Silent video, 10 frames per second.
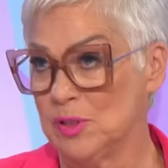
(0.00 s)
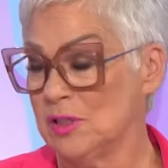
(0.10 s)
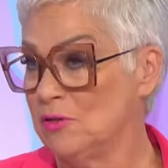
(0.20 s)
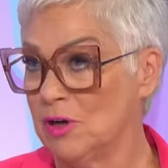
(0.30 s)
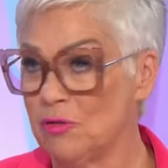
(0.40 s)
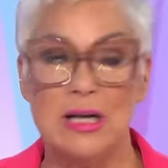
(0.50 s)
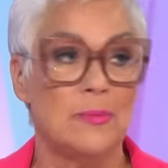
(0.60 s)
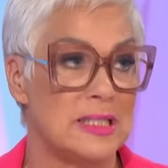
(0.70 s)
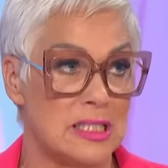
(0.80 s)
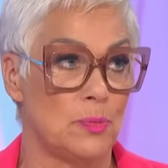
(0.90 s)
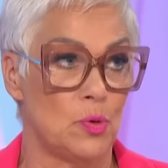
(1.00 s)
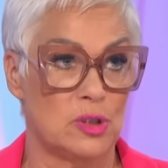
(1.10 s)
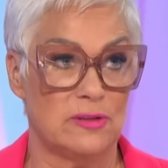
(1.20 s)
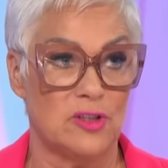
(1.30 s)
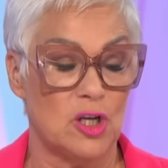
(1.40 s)
was an incredibly
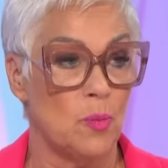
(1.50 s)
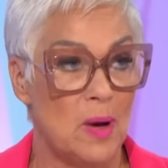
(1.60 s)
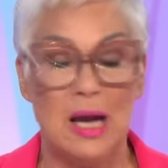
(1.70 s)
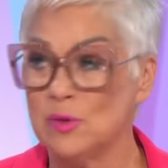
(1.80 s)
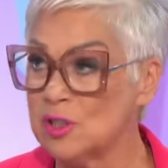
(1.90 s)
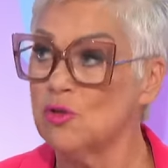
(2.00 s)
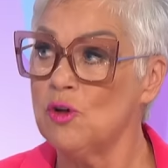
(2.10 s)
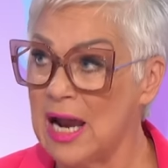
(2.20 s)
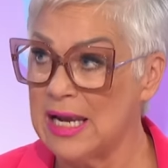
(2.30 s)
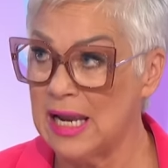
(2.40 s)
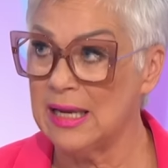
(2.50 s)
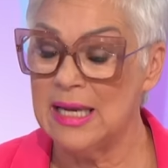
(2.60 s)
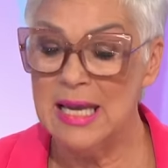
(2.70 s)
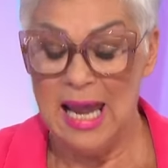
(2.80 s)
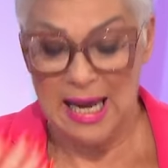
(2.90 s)
supportive show, but I was crying
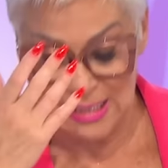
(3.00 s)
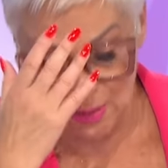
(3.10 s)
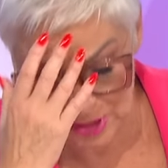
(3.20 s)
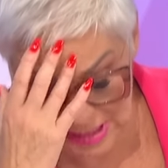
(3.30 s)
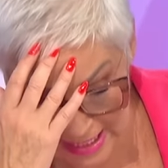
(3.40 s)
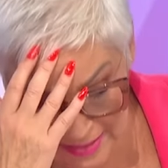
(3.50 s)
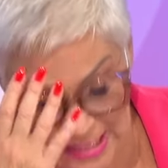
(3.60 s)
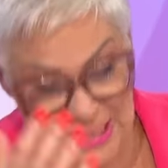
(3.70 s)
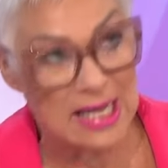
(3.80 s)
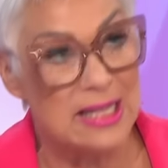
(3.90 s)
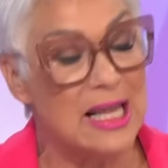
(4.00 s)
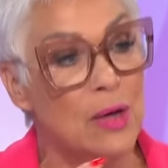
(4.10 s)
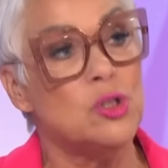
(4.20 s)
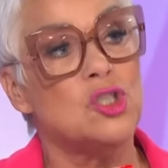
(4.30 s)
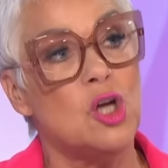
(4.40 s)
and I was like this. And they
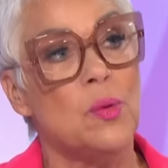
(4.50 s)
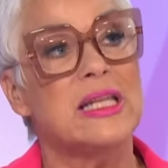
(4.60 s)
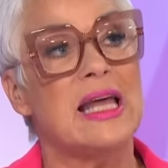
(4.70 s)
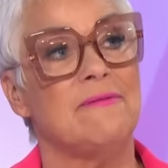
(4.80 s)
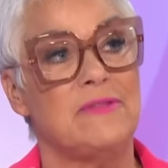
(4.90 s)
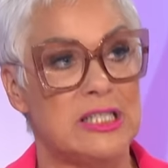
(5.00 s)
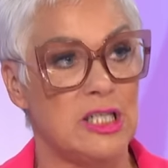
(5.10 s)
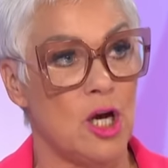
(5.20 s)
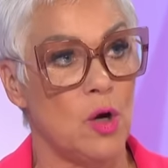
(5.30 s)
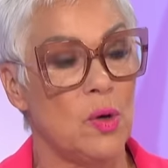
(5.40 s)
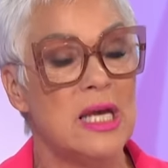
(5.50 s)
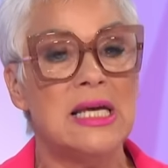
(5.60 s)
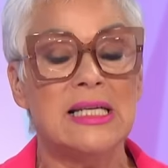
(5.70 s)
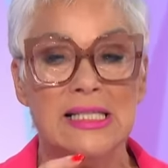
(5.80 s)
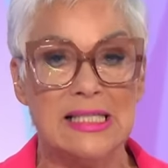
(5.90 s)
were showing that video
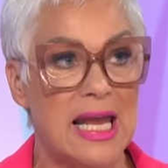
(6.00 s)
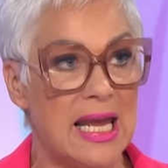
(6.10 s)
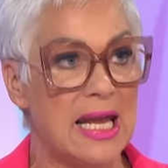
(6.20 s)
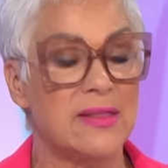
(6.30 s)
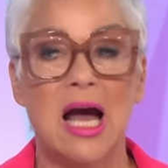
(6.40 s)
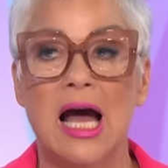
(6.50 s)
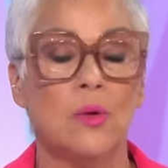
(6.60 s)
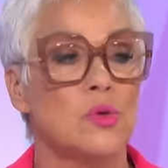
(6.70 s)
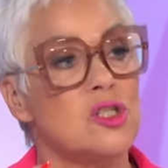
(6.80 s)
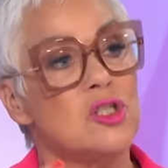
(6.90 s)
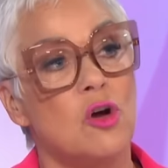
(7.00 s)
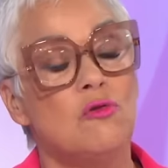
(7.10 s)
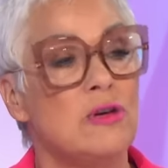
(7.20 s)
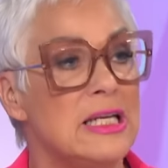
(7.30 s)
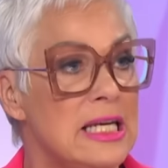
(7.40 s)
saying that I was so
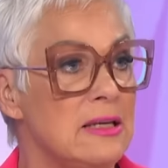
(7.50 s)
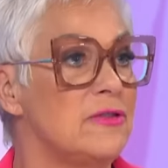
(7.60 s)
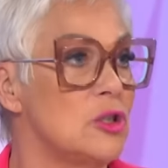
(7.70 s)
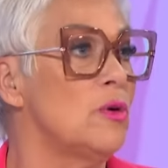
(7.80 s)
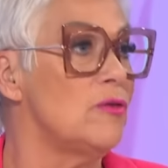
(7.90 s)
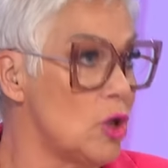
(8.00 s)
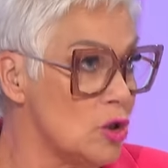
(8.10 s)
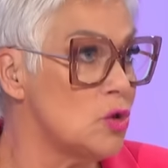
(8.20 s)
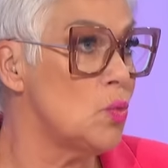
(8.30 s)
relieved to have lost